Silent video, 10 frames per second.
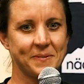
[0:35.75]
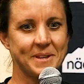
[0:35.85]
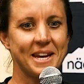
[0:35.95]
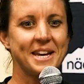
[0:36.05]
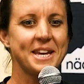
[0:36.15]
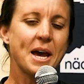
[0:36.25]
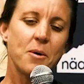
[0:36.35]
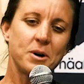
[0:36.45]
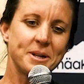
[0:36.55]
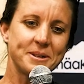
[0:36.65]
Yeah,
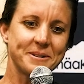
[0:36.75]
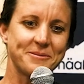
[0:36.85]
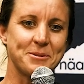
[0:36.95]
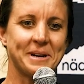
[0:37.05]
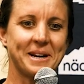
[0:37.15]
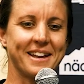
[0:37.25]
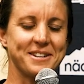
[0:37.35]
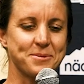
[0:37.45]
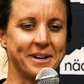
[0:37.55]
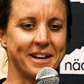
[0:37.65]
well, Ruby kind of
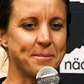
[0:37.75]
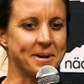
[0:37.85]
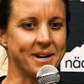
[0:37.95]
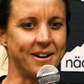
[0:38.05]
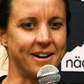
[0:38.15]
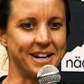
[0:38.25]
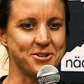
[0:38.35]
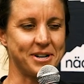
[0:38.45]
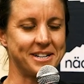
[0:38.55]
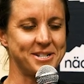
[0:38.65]
just went out pretty hot and I
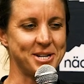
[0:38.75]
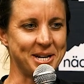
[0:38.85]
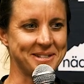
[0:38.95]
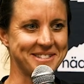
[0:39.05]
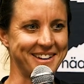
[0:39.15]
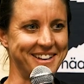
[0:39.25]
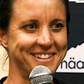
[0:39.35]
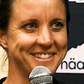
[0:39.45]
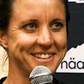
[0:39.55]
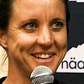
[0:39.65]
tried to chase and
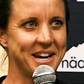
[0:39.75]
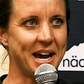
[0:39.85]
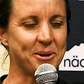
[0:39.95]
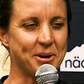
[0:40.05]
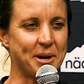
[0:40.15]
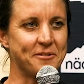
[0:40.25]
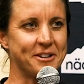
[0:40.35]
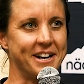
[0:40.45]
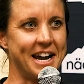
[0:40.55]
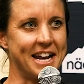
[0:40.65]
I caught up for her at
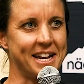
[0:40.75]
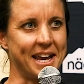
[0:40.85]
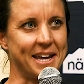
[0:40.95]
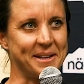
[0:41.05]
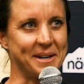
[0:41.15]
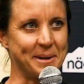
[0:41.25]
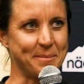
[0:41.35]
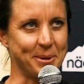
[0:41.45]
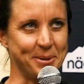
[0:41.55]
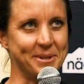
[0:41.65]
90K and then I
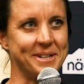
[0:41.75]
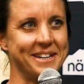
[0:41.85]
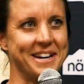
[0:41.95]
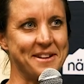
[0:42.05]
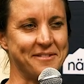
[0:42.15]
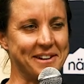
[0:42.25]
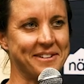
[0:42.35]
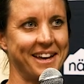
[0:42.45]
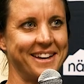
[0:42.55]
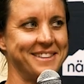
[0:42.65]
imploded at
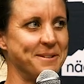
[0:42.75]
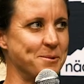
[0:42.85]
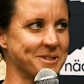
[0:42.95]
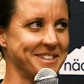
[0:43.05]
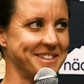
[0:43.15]
95K and then walked it in.